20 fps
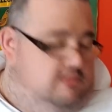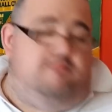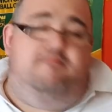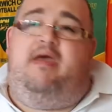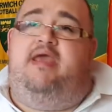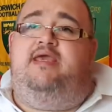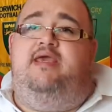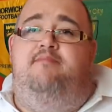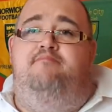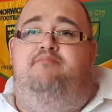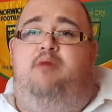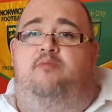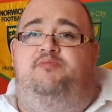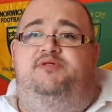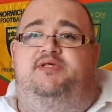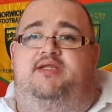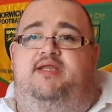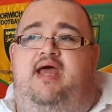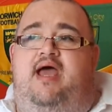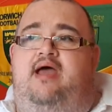making
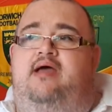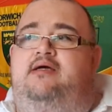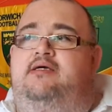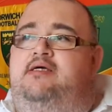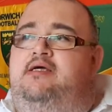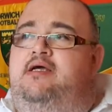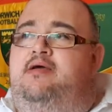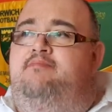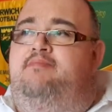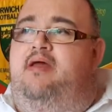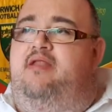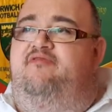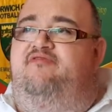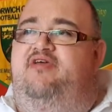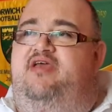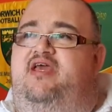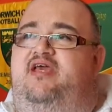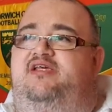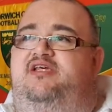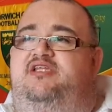bobs and that, but the
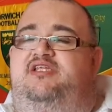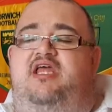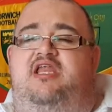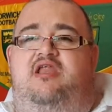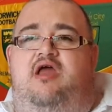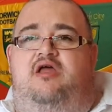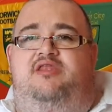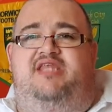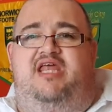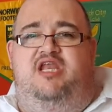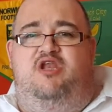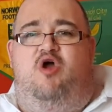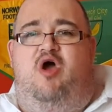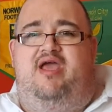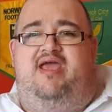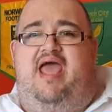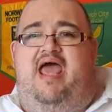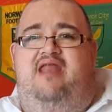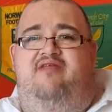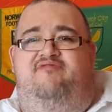thing is, I didn't
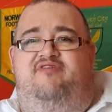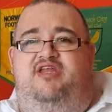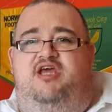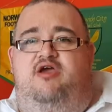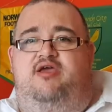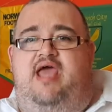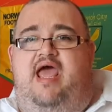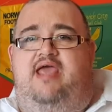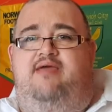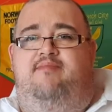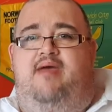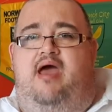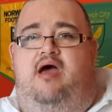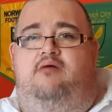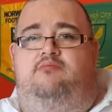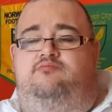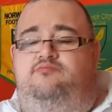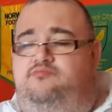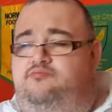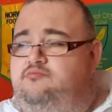like how the video came
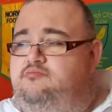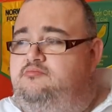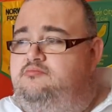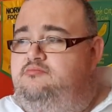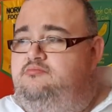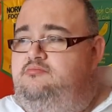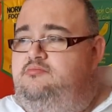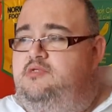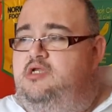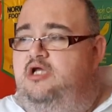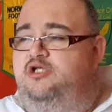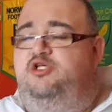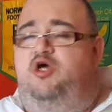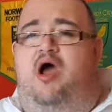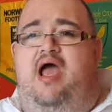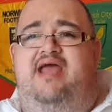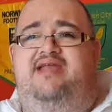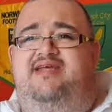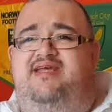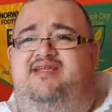out,
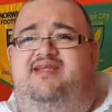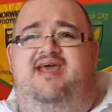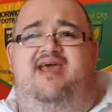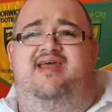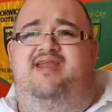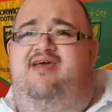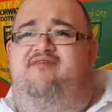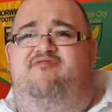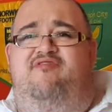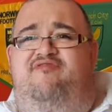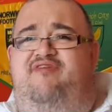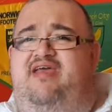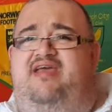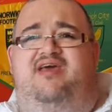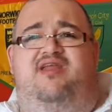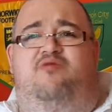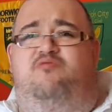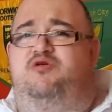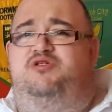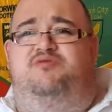so I edited it and
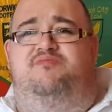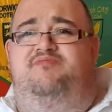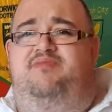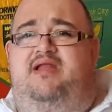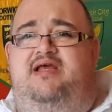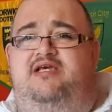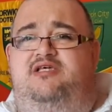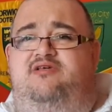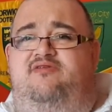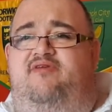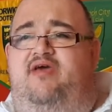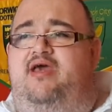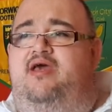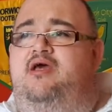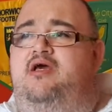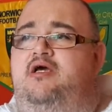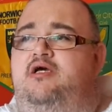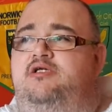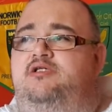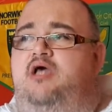everything, and I wasn't pleased with it.
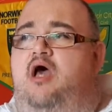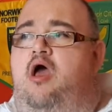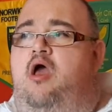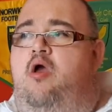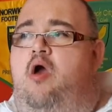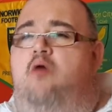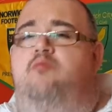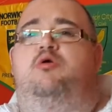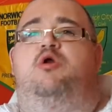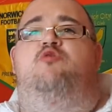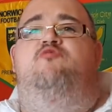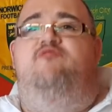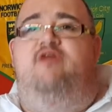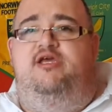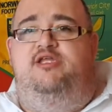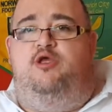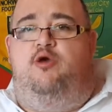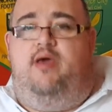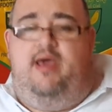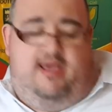So I'm going to
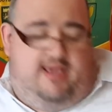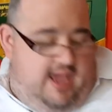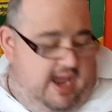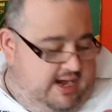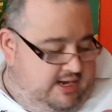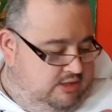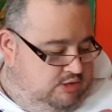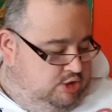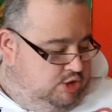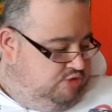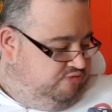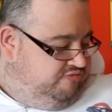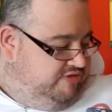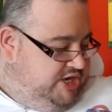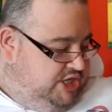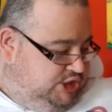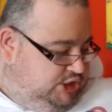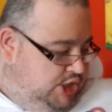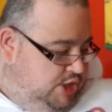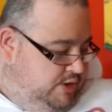redo it again. I'm going to
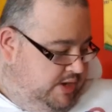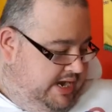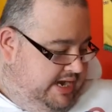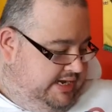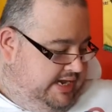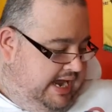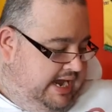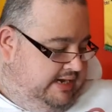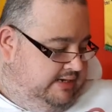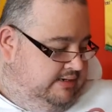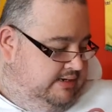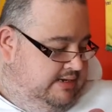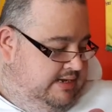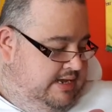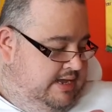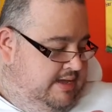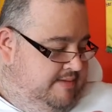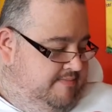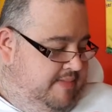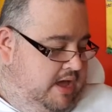reshoot it again.
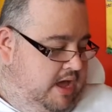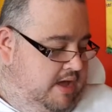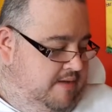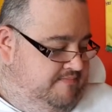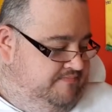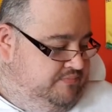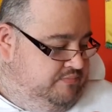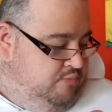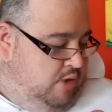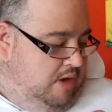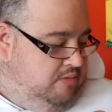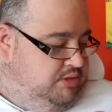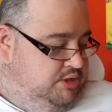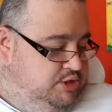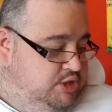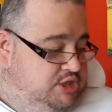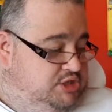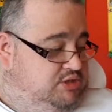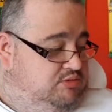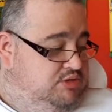But what I'm
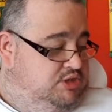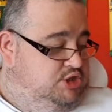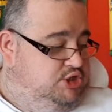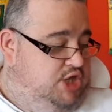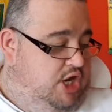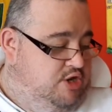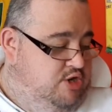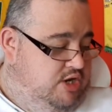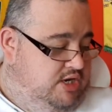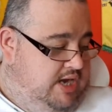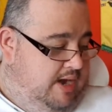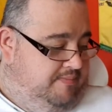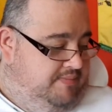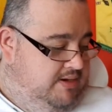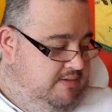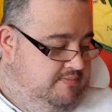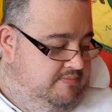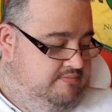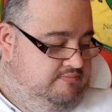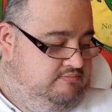going to do is I'm going to show you a
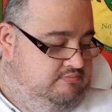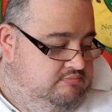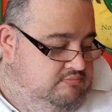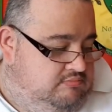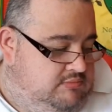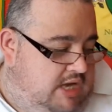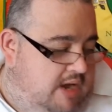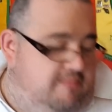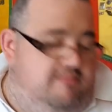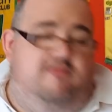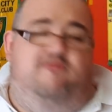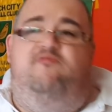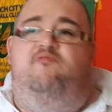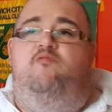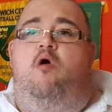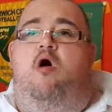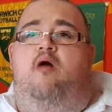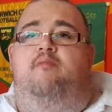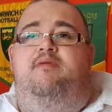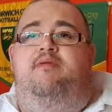couple of
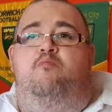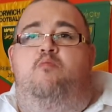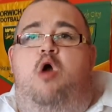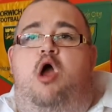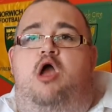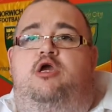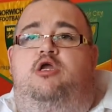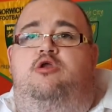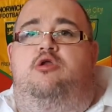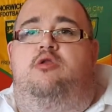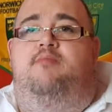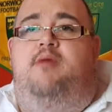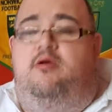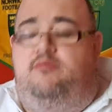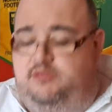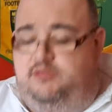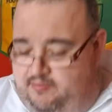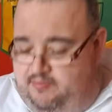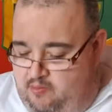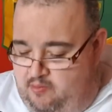what I've been working on at the
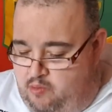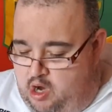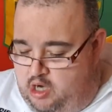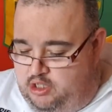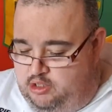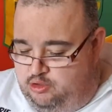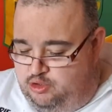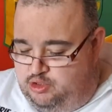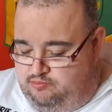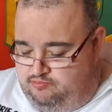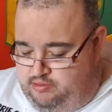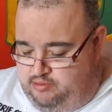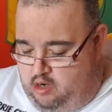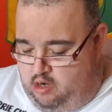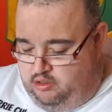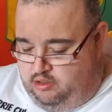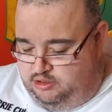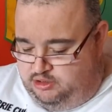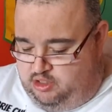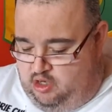moment. So I've been working on some
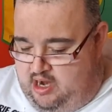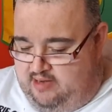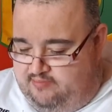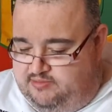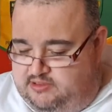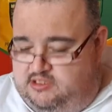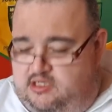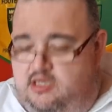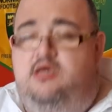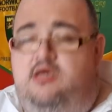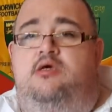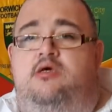prototypes.